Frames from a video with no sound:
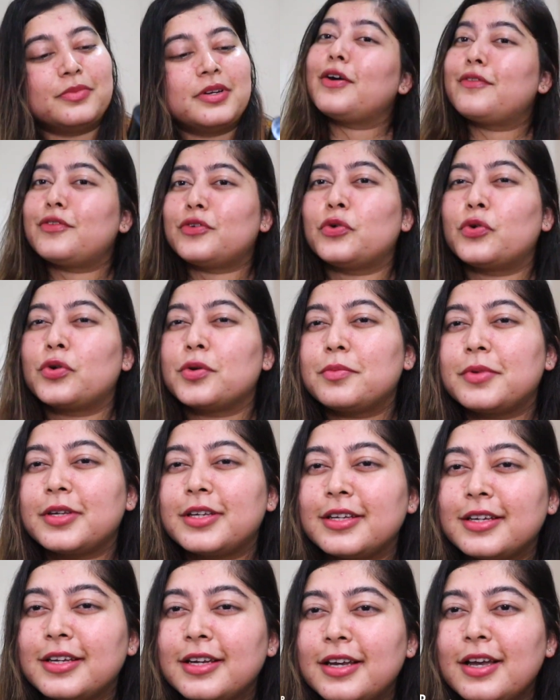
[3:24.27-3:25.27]
If you have known
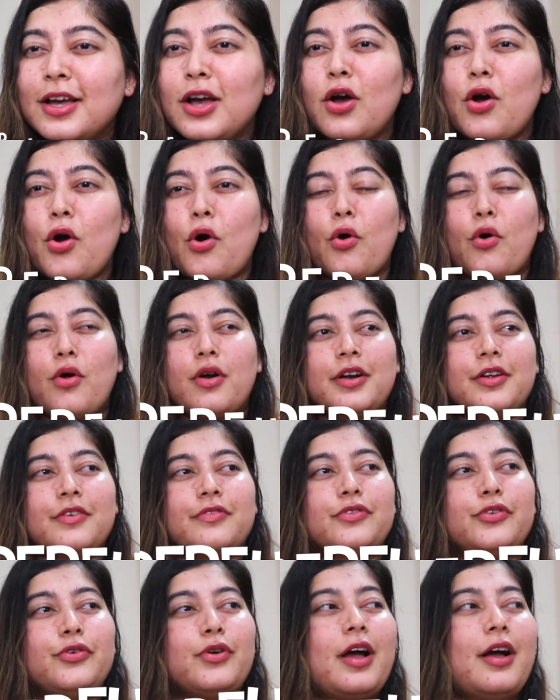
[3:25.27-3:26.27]
me, or
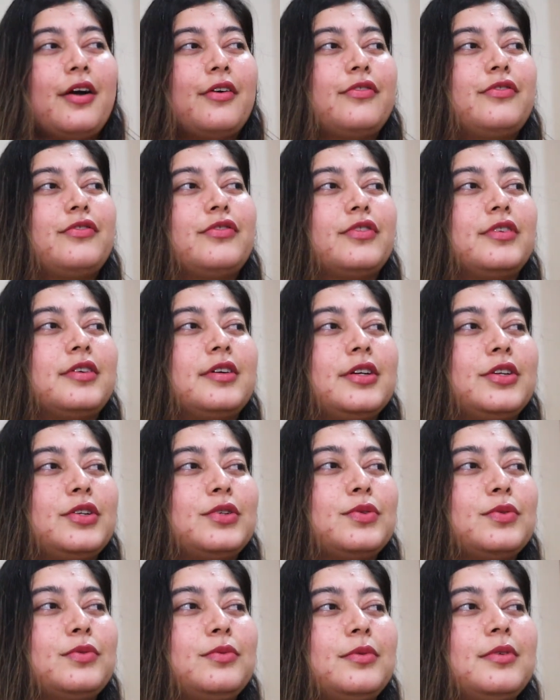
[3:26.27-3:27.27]
if you have
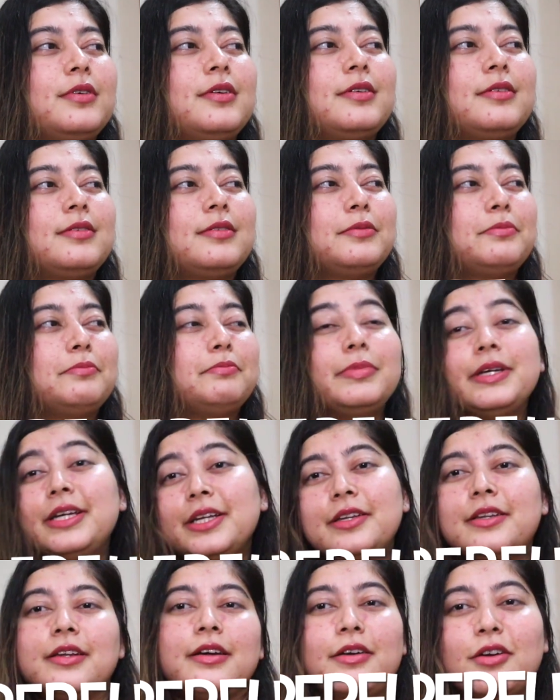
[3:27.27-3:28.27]

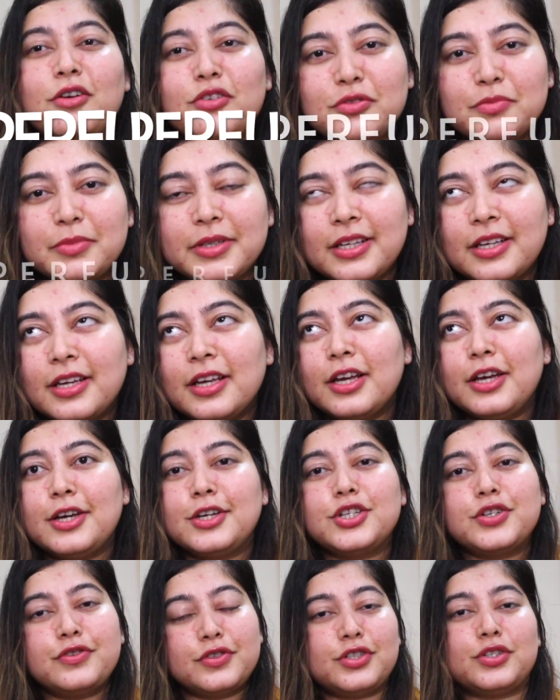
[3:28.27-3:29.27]
been around me,
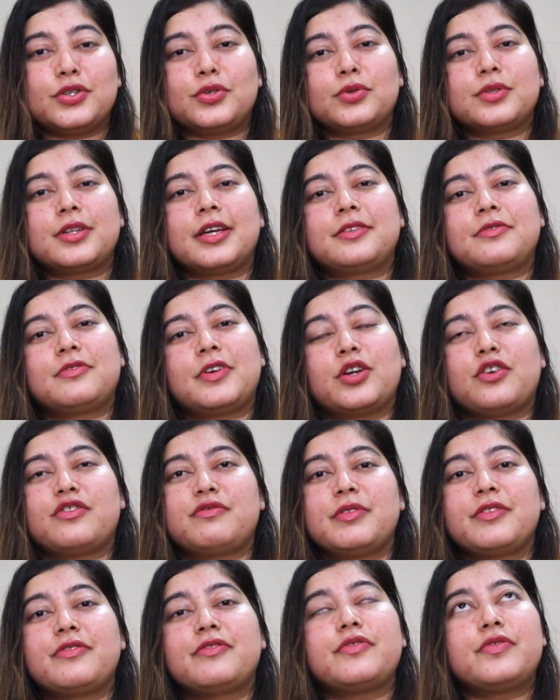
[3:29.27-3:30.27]
you would know that one
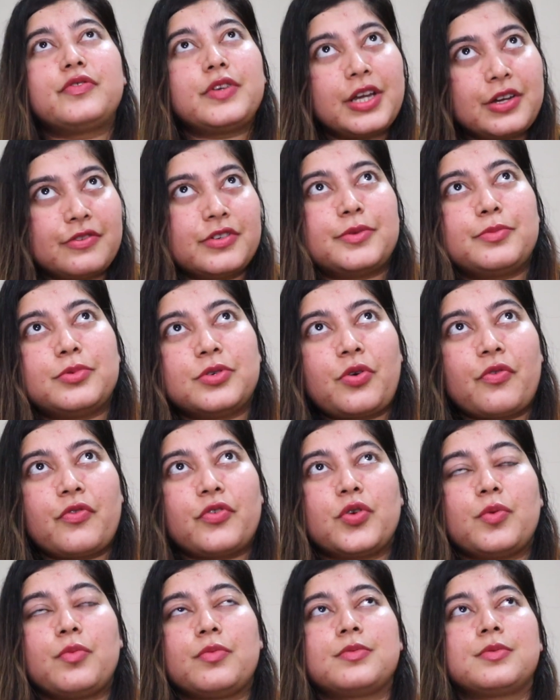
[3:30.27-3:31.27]
of my favorite
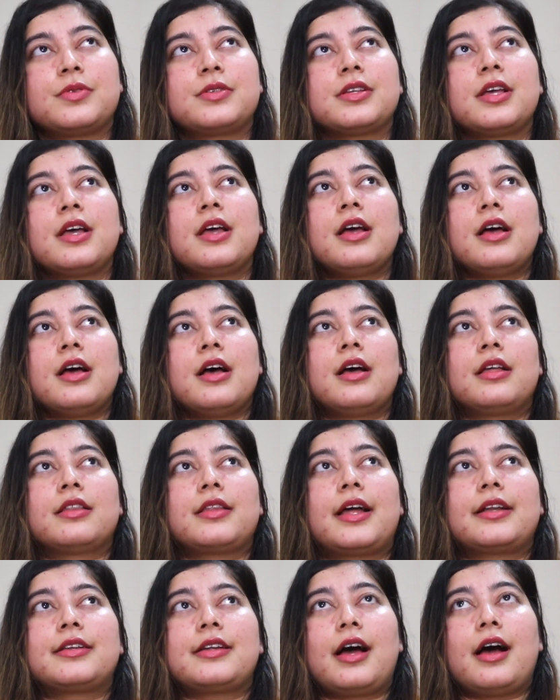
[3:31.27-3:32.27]
perfumes
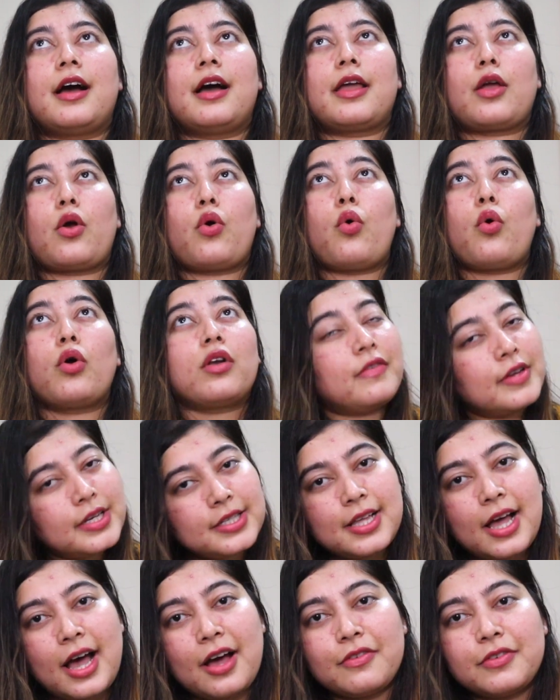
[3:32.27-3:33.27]
that I
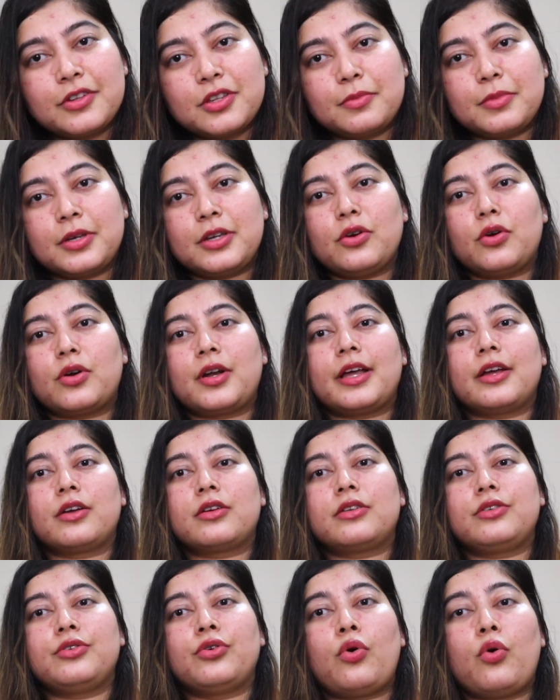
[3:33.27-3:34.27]
always have with me, or I
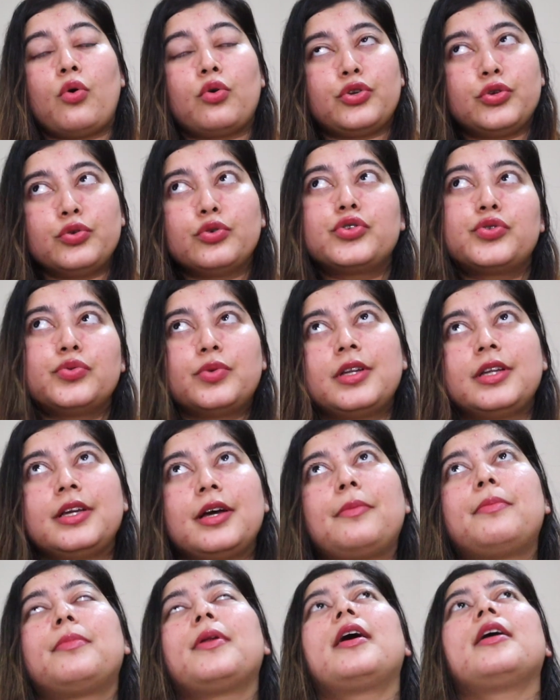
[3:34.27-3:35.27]
usually
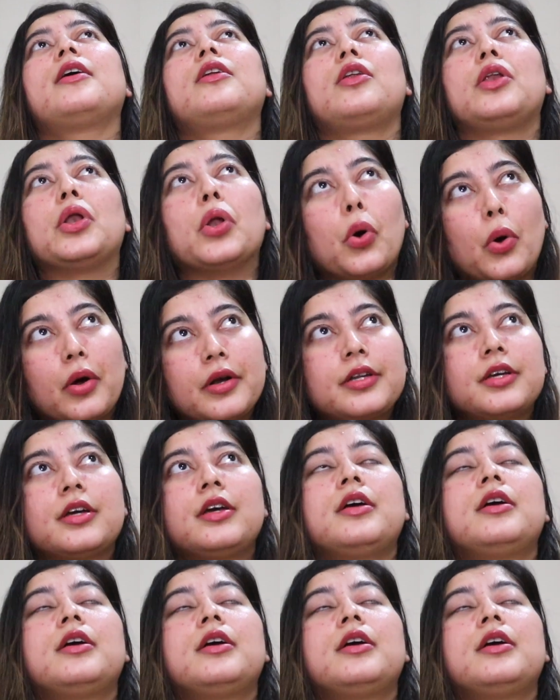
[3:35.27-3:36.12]
apply a lot